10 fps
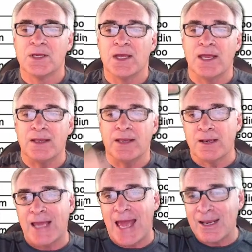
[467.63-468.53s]
it,
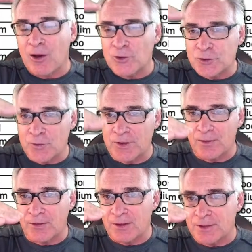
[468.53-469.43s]
it kind of goes through the,
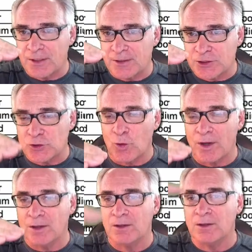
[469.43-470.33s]
the, the
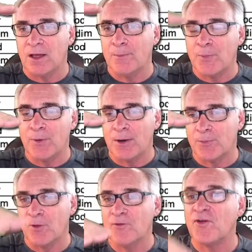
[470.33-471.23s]
soil uh, uh,
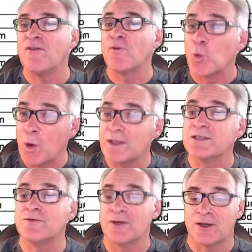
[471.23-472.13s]
profile
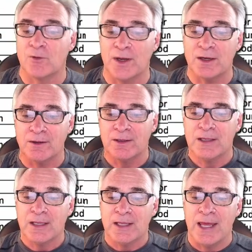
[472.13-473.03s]
relatively quick.
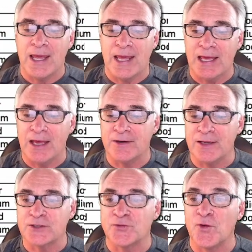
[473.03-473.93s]
And
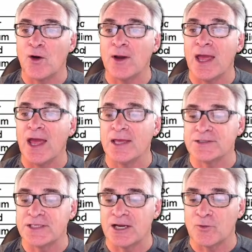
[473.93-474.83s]
as far as
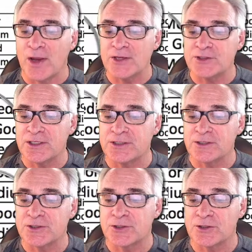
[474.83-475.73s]
the aeration is
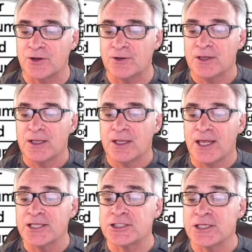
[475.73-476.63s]
concerned,
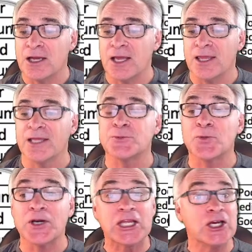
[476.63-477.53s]
it's uh, it's
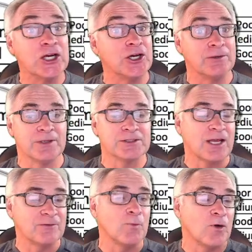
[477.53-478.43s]
pretty good. It's
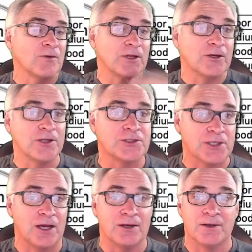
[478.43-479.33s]
kind of more on the good
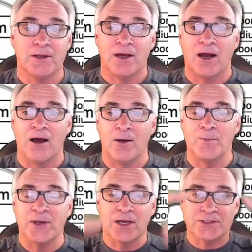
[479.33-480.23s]
side uh,
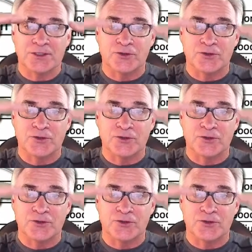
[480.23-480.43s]
because it